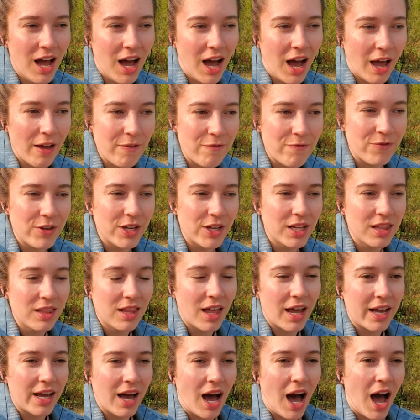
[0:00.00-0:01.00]
I feel
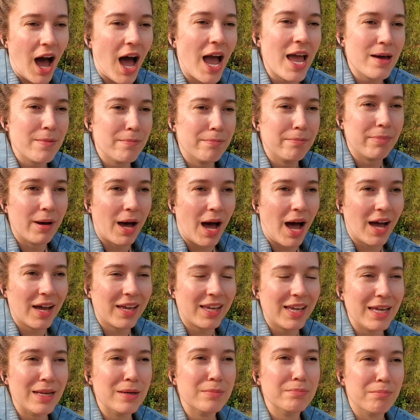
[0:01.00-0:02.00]
like I am
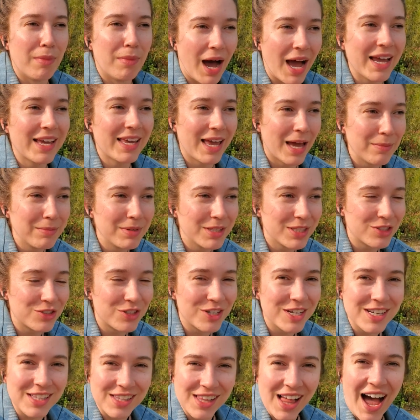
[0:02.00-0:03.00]
back in my
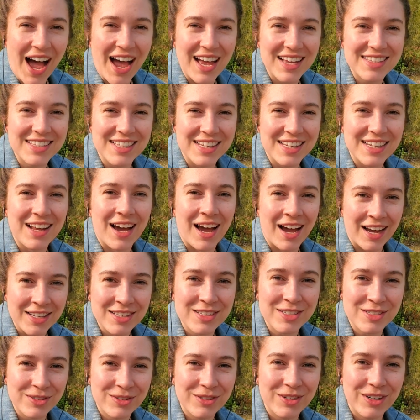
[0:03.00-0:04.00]
chemistry class in high
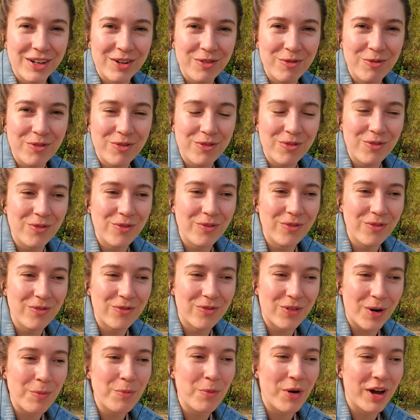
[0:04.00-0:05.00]
school
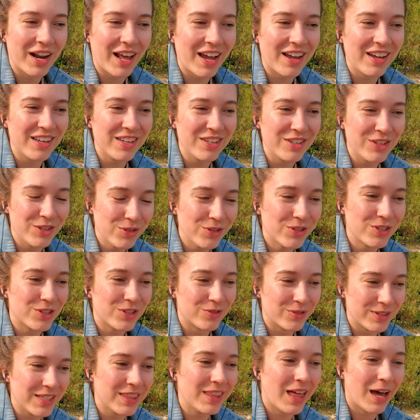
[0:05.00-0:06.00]
from when I used to
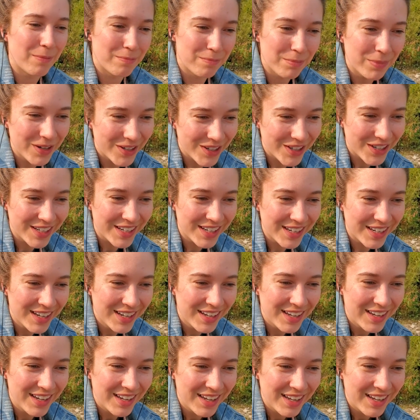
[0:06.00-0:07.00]
read that book.
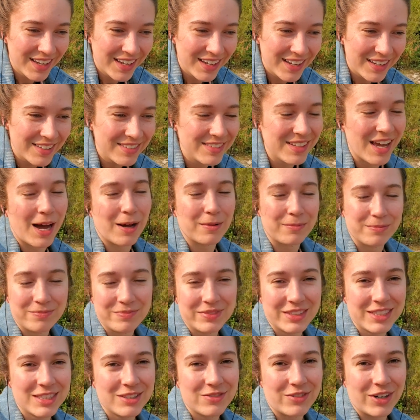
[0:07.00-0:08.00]
Yeah,
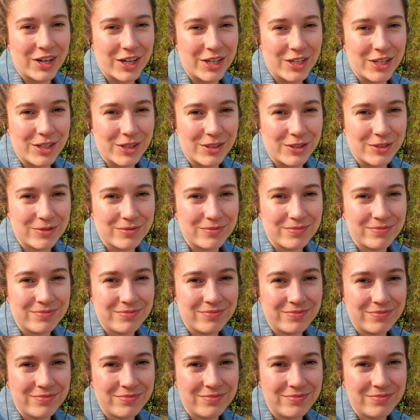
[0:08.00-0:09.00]
it's very cute.
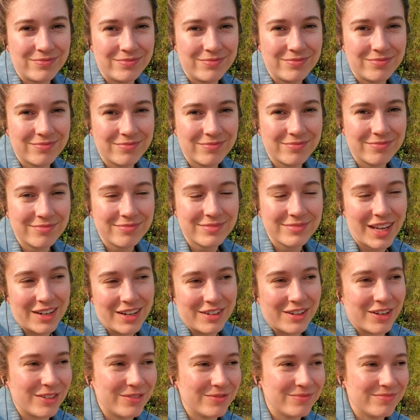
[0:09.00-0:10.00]
I don't
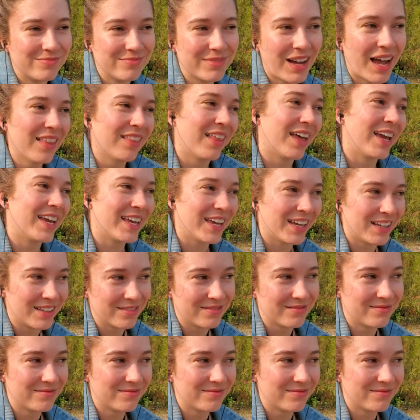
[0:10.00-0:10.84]
know. I like it.